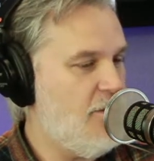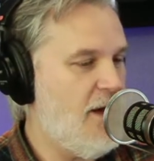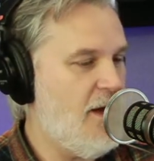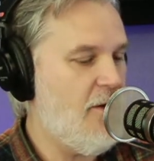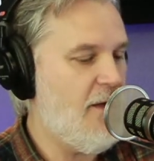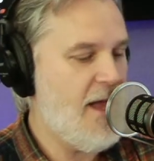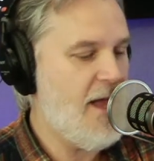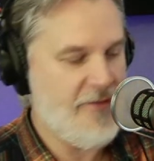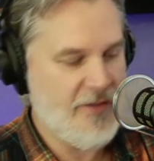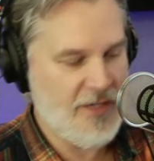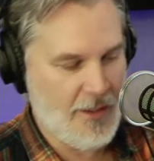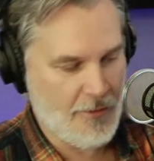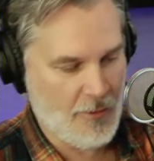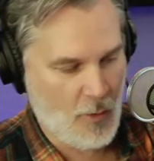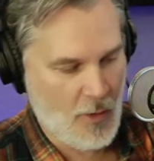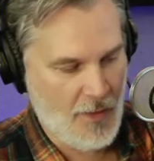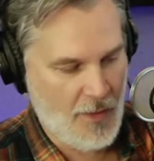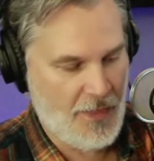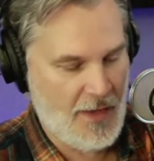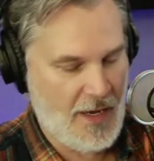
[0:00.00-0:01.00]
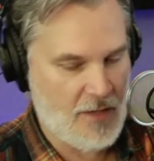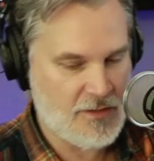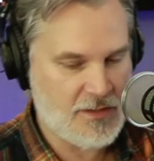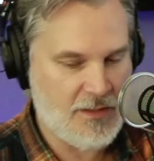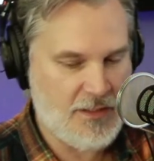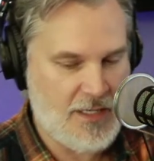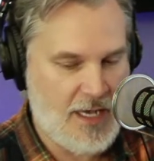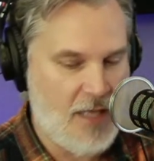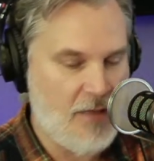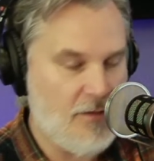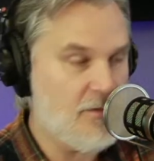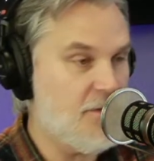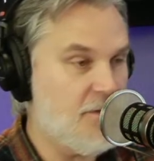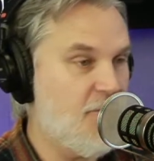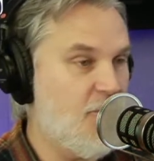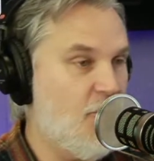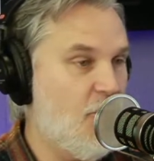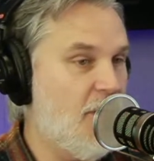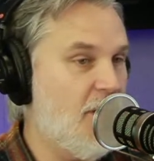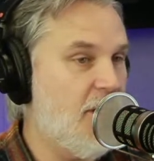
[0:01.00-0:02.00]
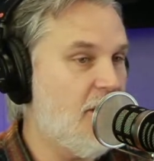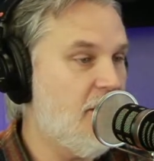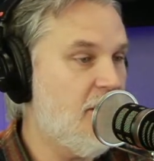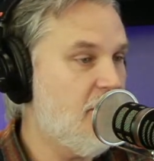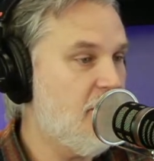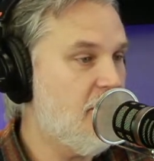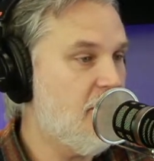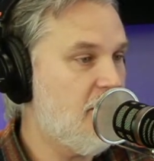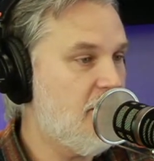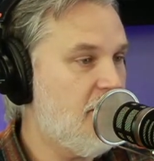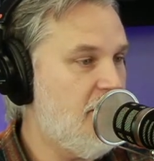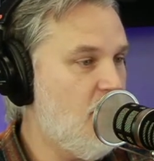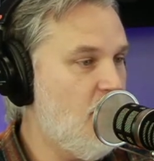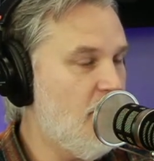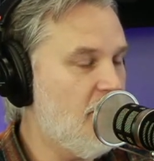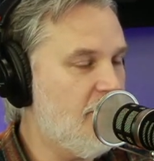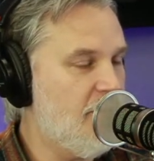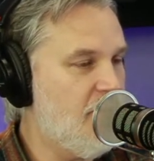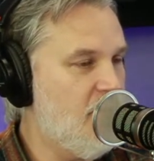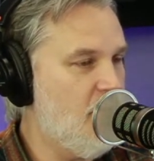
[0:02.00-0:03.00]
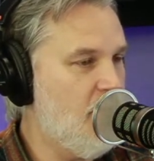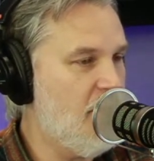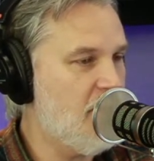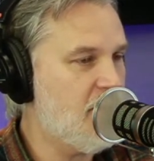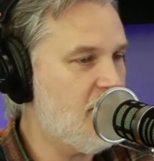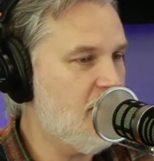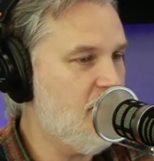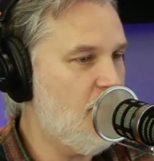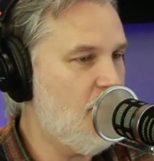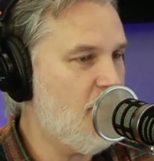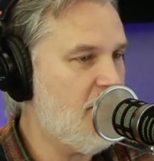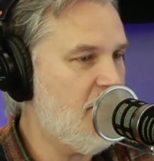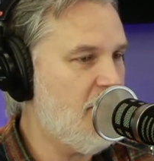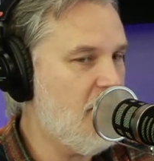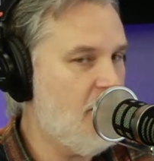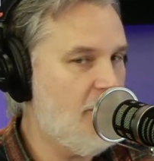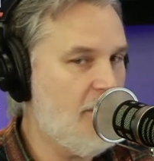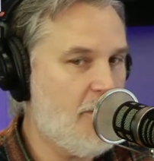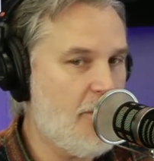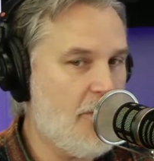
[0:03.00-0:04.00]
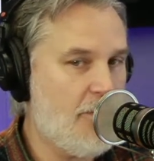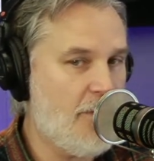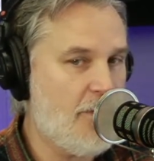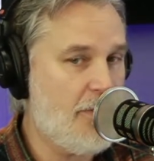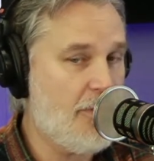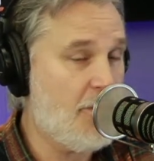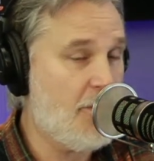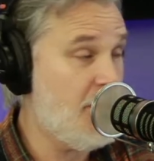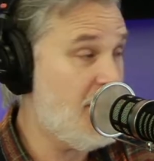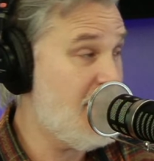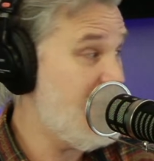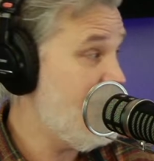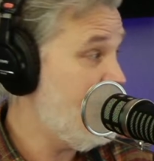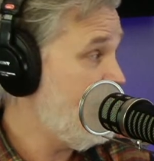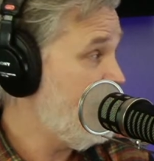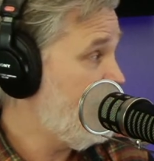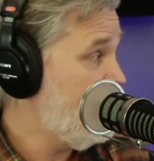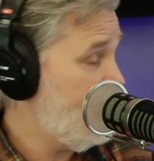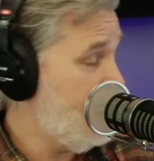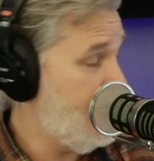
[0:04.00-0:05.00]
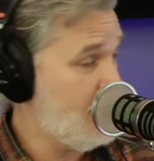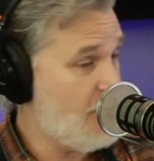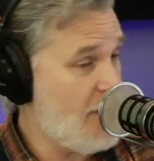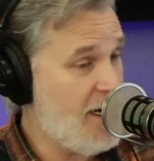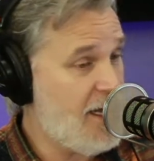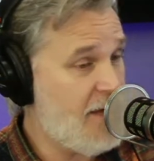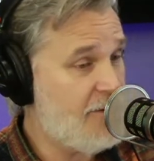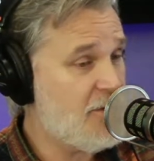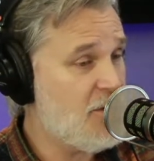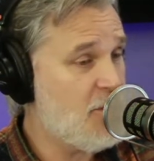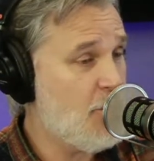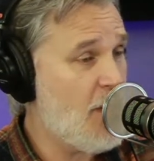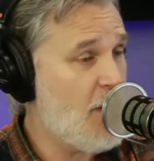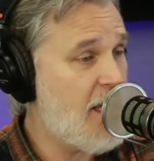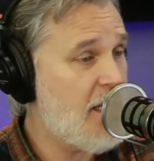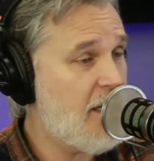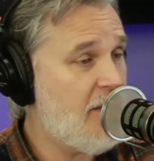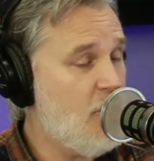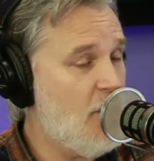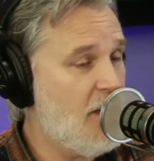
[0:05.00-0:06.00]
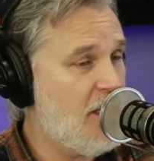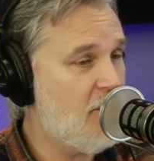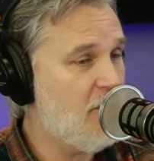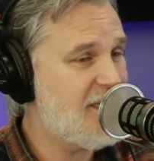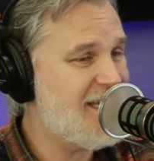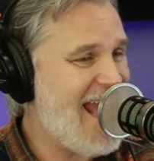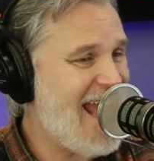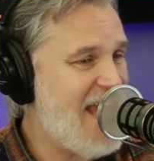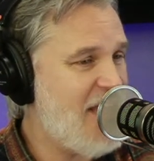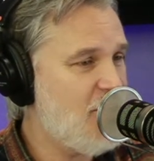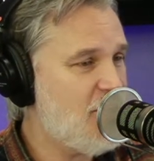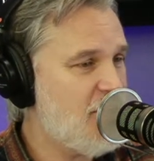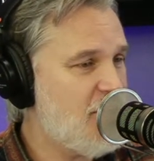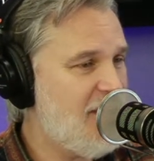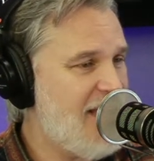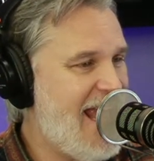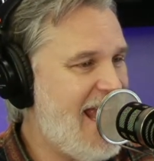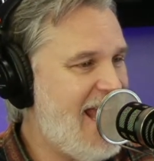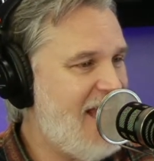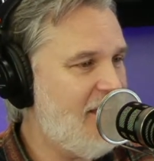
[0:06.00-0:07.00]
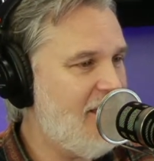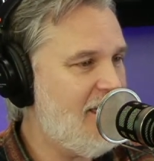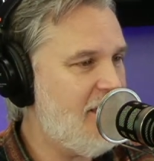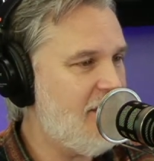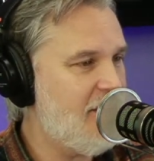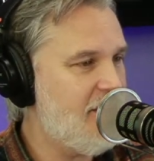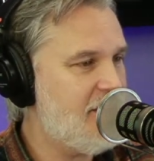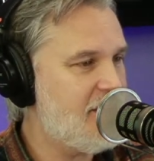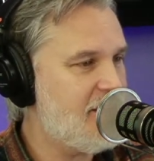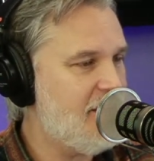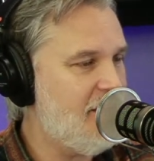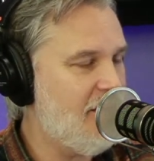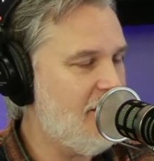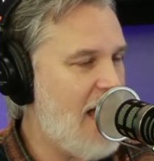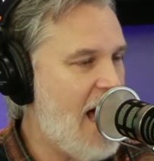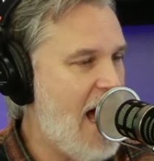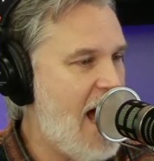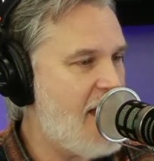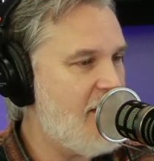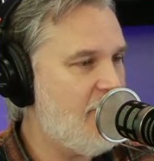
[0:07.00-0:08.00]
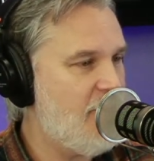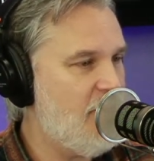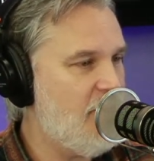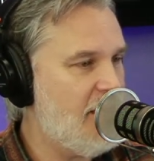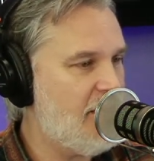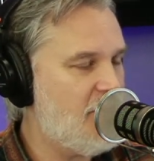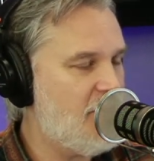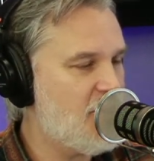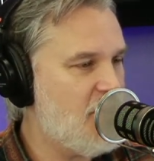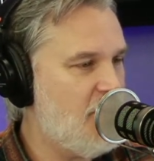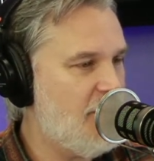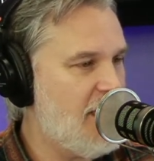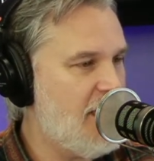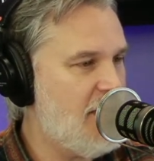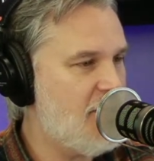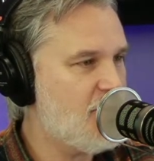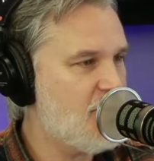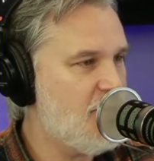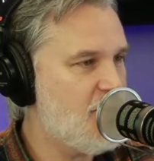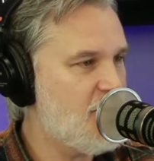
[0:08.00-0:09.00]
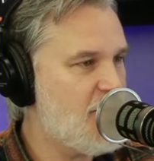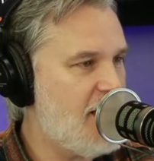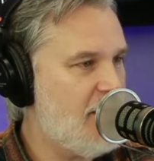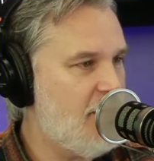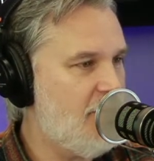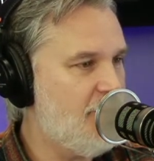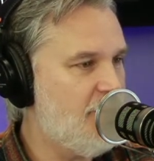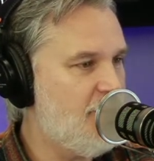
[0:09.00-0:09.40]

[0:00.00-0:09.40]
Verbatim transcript: I'll have another $1,000 for you. Another keyword from the Buzzard Bookie coming up at 3.30. And right after the break, you want to go see Ancient Aliens Live. You like that show on the History Channel?